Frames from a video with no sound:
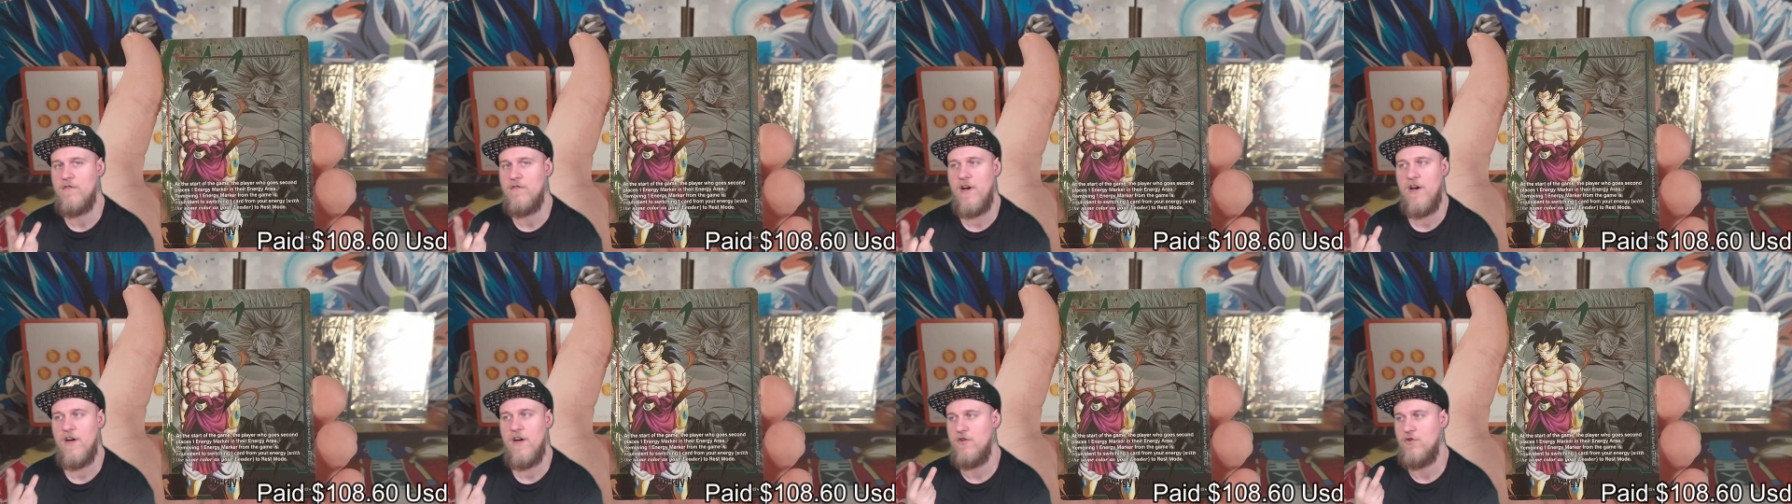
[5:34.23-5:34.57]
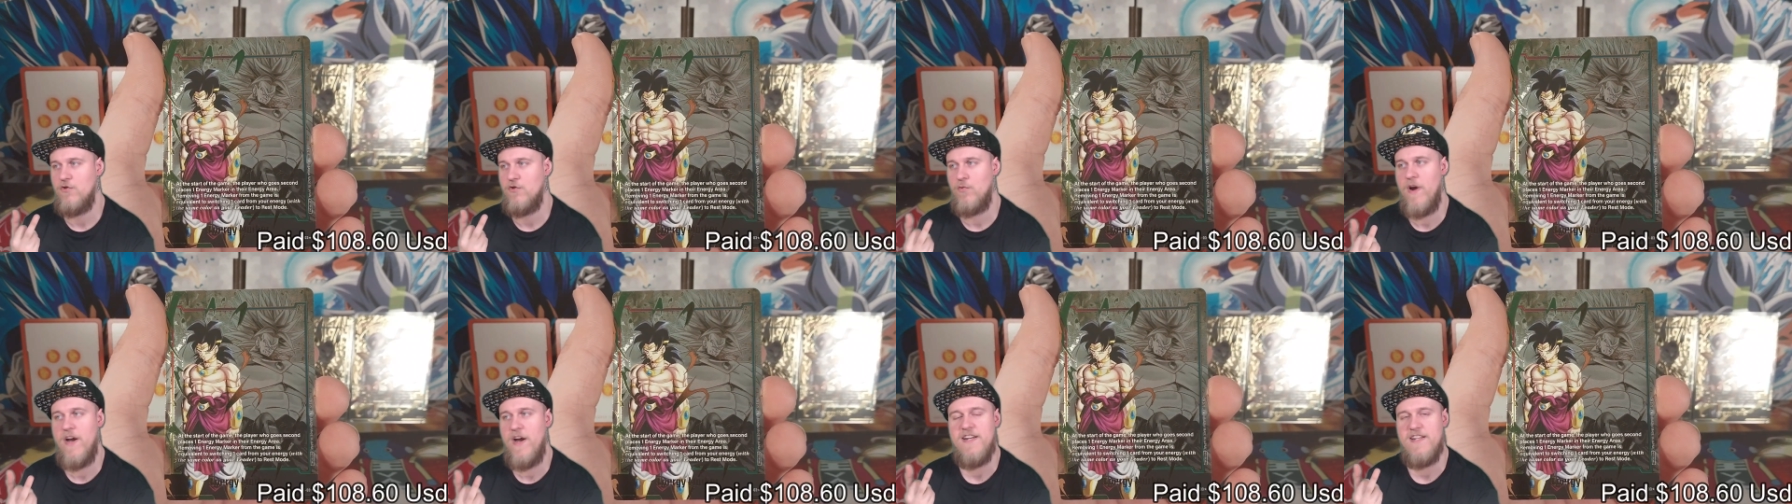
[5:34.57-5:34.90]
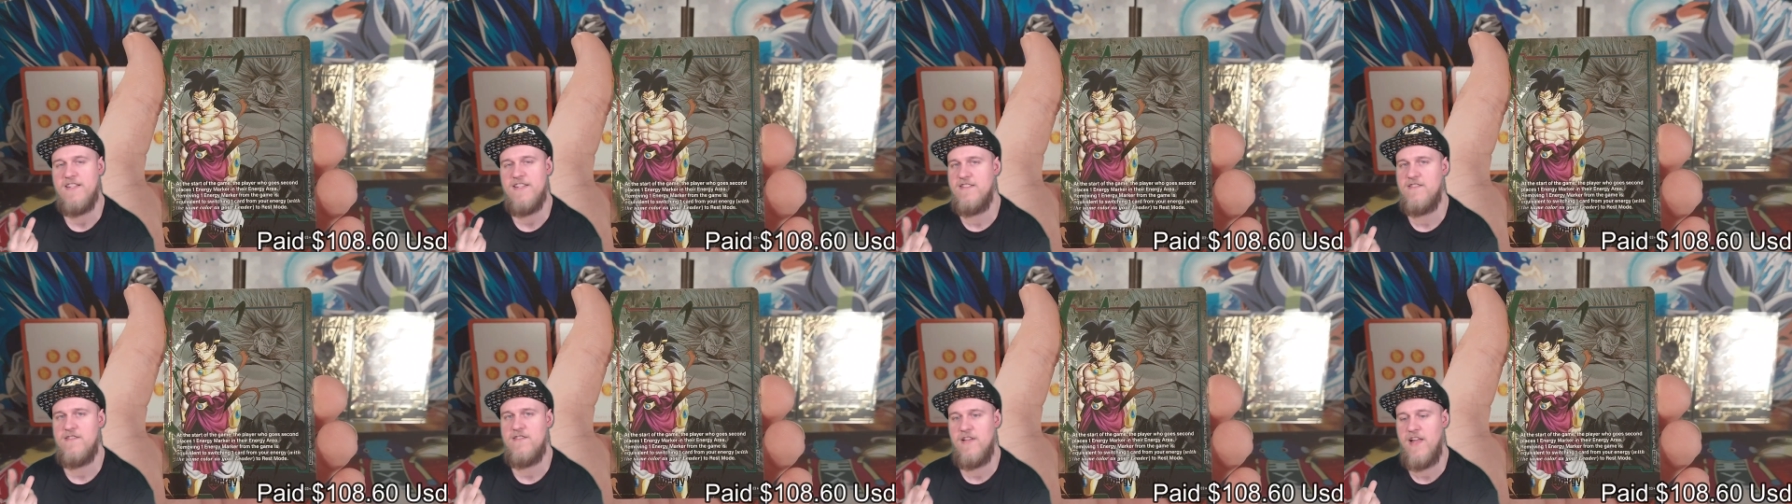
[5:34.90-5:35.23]
a
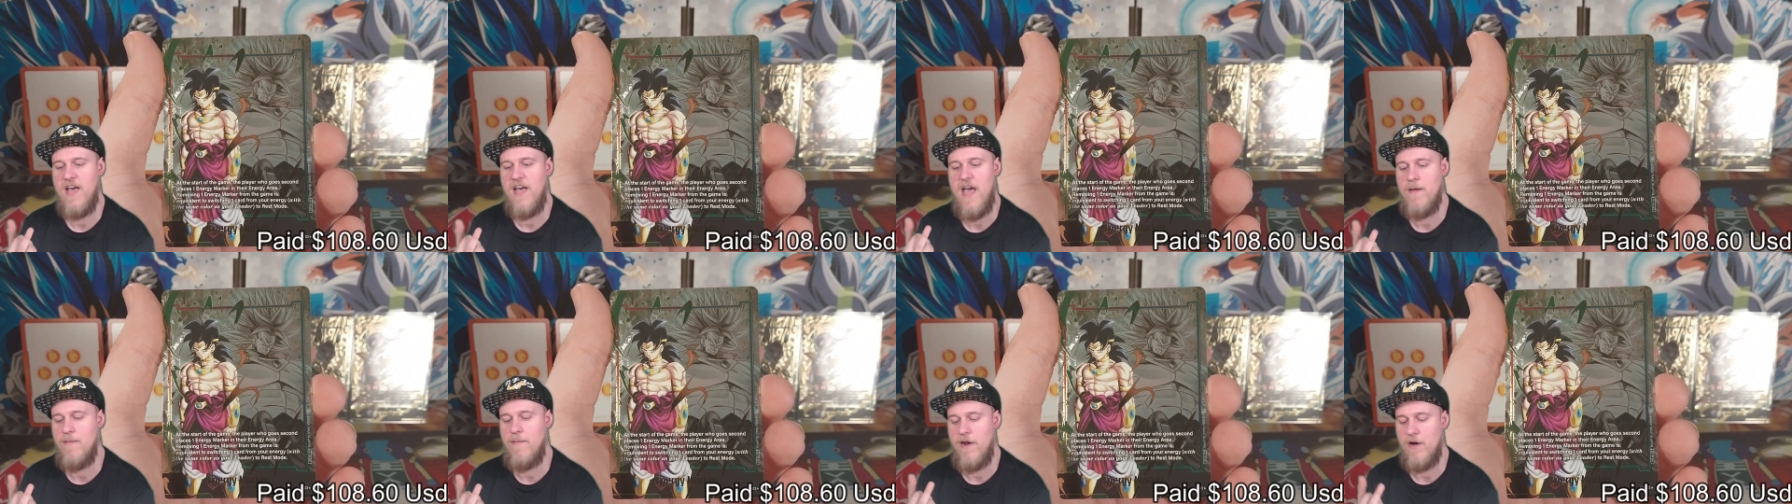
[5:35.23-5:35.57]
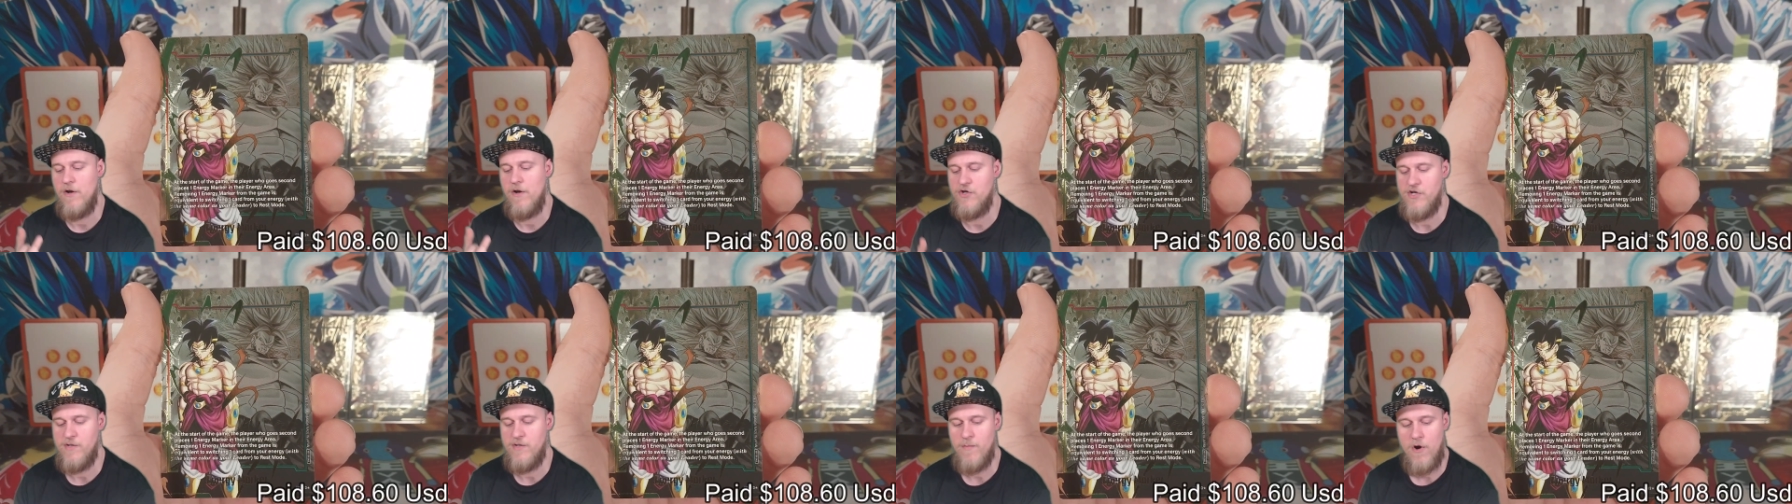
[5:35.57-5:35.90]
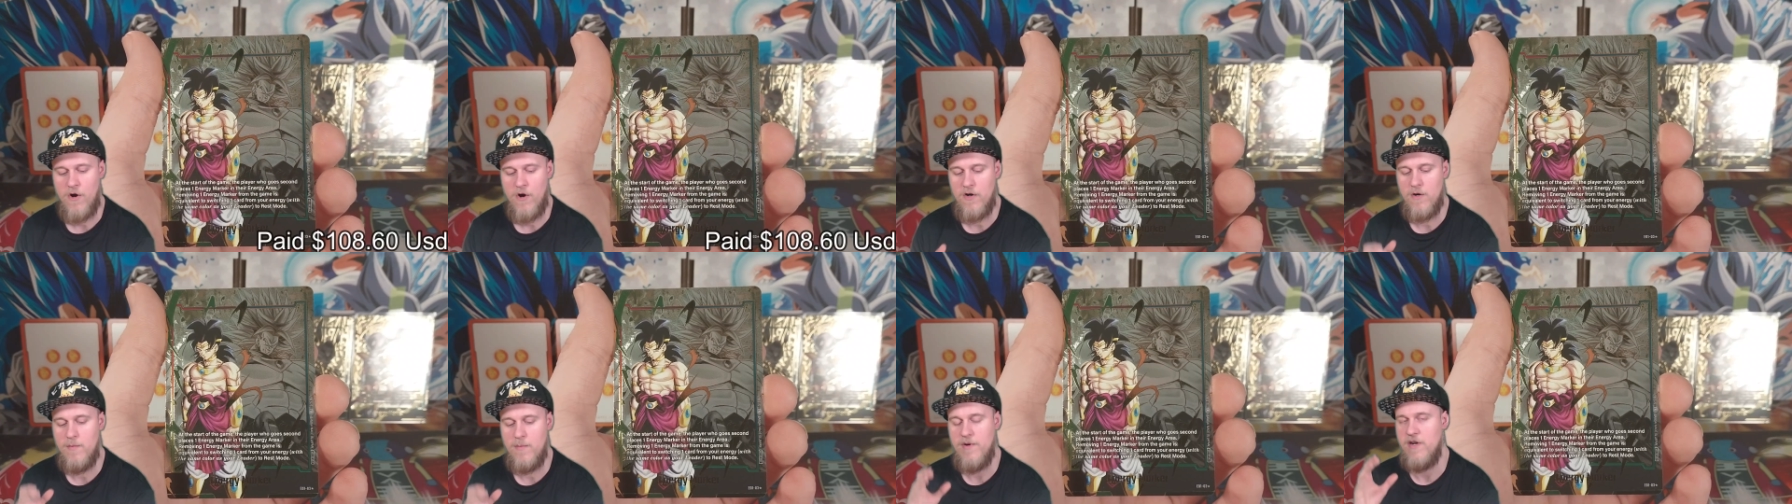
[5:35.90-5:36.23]
graded slab energy
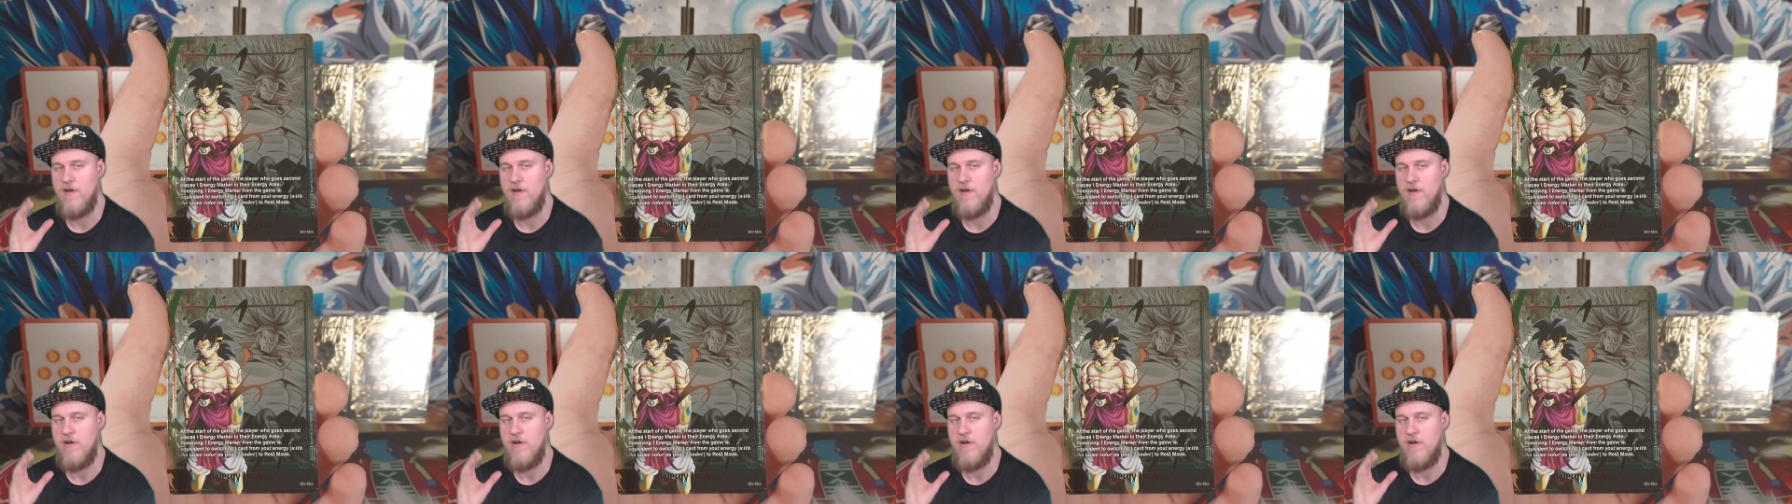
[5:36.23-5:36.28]
marker,